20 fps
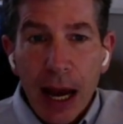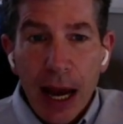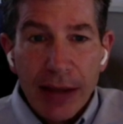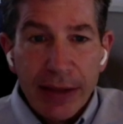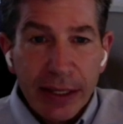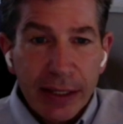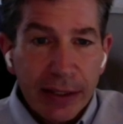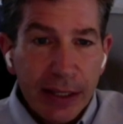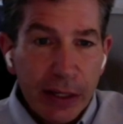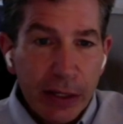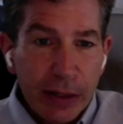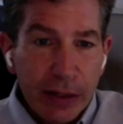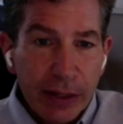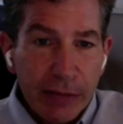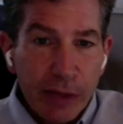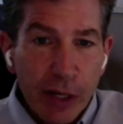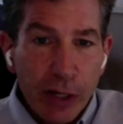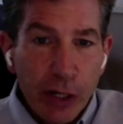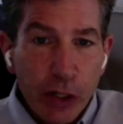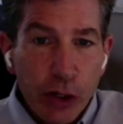I think they
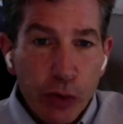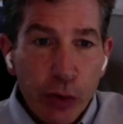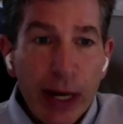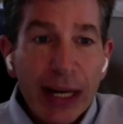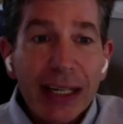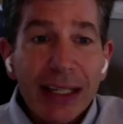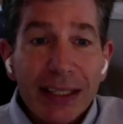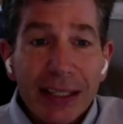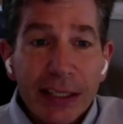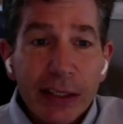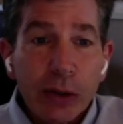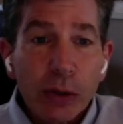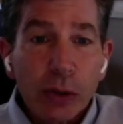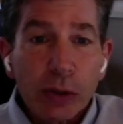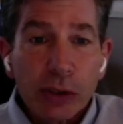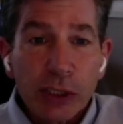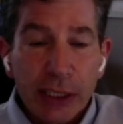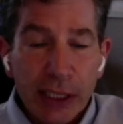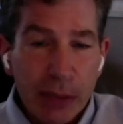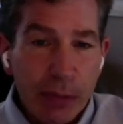they've done a great
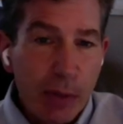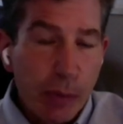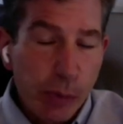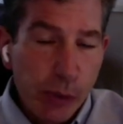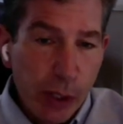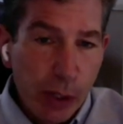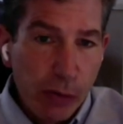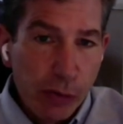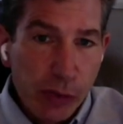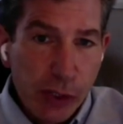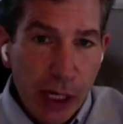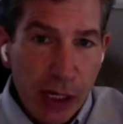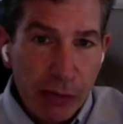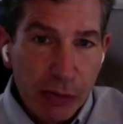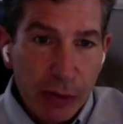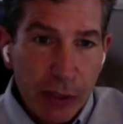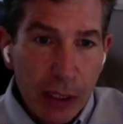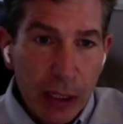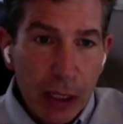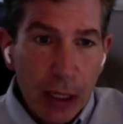deal to keep themselves safe.